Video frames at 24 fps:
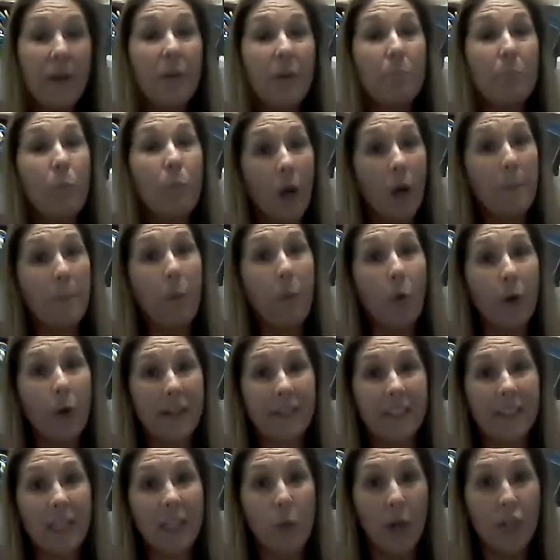but more
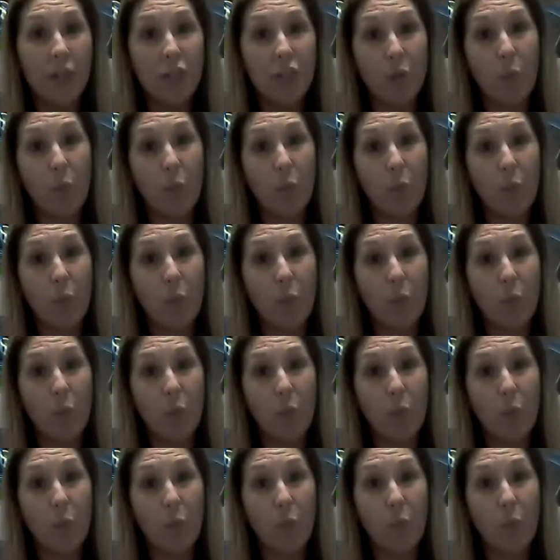importantly, what your
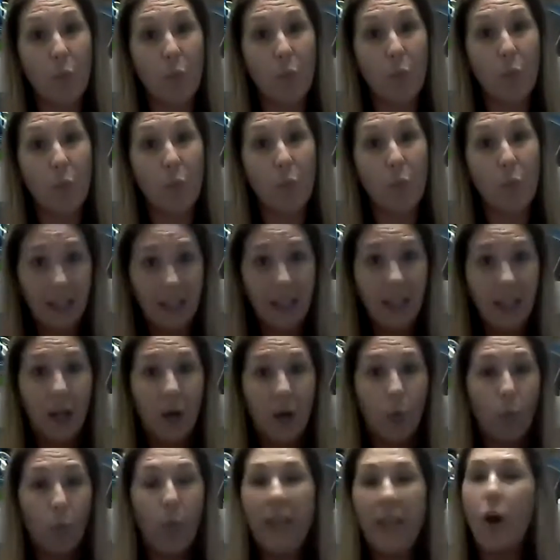weaknesses are.
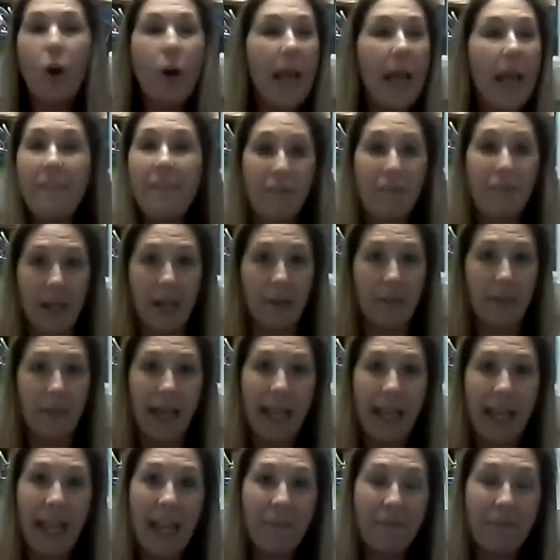We all have
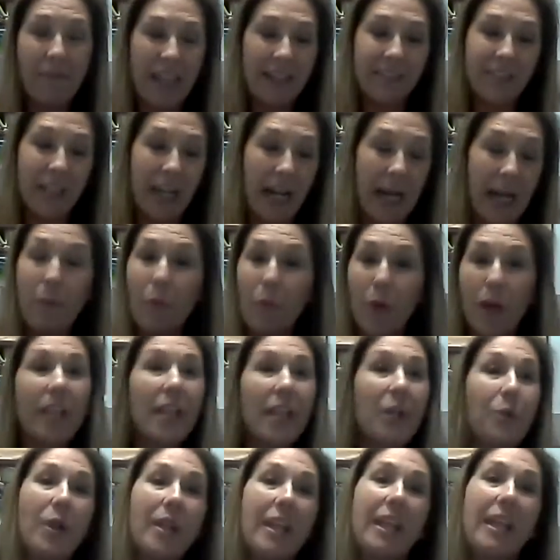them. I have things that
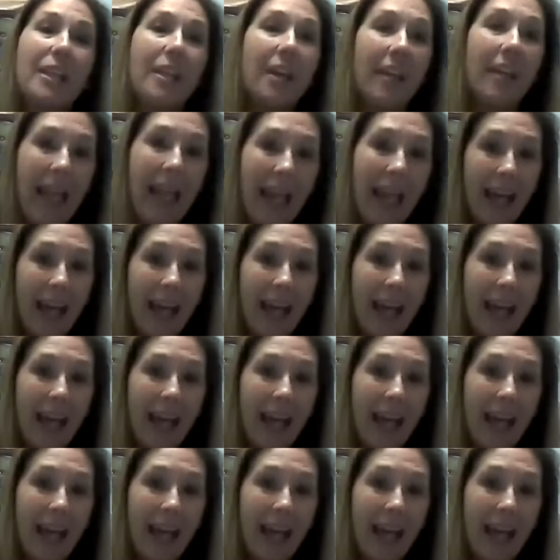I'm really, really